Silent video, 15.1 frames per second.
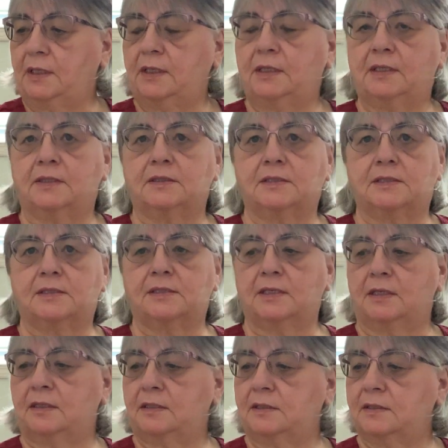It's
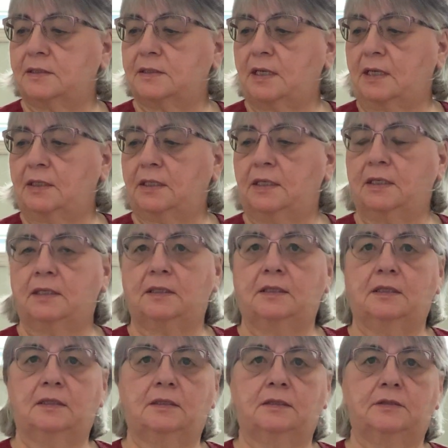Sunday,